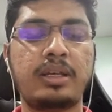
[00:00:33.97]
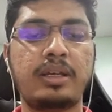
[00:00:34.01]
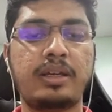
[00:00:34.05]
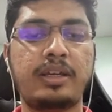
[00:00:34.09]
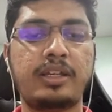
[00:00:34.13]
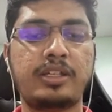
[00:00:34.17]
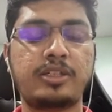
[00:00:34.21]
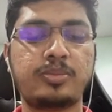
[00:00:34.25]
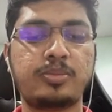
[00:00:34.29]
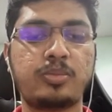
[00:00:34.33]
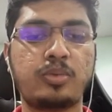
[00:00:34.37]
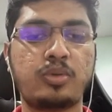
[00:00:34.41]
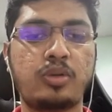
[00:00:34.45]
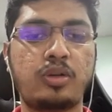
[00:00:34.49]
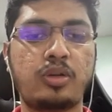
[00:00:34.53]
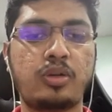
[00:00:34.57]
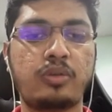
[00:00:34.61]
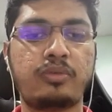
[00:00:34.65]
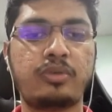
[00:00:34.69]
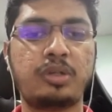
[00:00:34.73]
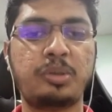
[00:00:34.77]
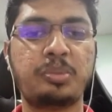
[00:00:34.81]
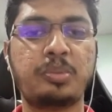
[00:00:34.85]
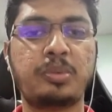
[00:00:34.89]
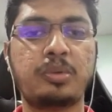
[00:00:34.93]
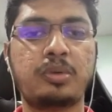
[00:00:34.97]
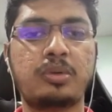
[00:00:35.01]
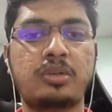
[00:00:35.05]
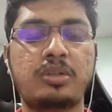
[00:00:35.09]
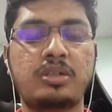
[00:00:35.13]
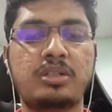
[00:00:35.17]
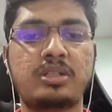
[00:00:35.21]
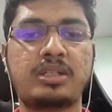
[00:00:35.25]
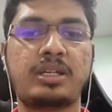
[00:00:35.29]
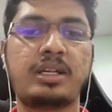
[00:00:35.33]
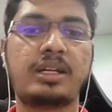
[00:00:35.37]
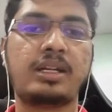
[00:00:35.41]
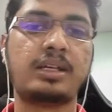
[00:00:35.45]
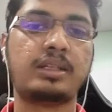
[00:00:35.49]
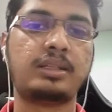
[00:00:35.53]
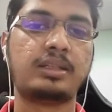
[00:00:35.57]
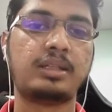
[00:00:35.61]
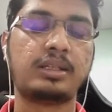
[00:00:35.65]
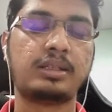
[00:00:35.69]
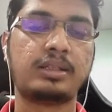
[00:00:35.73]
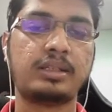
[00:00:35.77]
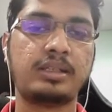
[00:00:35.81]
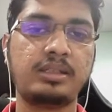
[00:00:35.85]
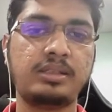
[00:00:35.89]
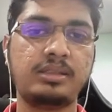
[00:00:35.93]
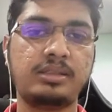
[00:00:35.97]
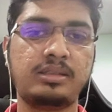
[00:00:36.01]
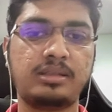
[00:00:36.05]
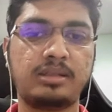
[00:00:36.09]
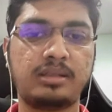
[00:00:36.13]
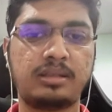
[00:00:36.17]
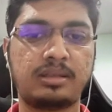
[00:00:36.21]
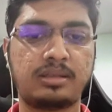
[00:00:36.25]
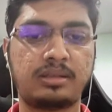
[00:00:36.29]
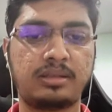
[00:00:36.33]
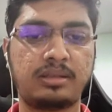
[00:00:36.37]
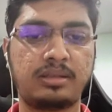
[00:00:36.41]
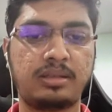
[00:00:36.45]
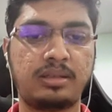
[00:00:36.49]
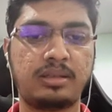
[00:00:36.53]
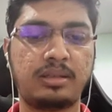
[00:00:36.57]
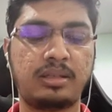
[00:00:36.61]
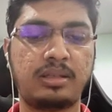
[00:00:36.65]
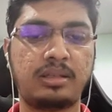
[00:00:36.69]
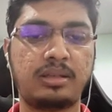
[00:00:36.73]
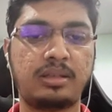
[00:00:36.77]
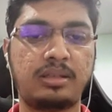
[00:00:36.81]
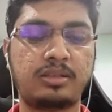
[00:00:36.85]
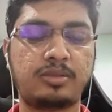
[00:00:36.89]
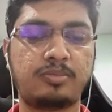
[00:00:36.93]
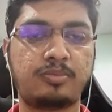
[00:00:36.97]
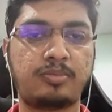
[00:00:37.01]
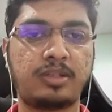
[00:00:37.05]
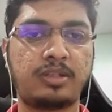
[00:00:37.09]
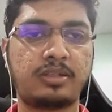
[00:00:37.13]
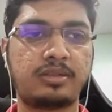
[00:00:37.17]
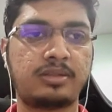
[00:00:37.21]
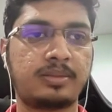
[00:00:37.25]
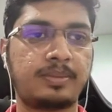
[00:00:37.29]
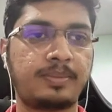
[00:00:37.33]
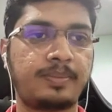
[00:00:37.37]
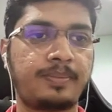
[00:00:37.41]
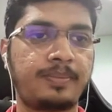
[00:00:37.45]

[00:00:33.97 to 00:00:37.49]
export of reports and other things in this place.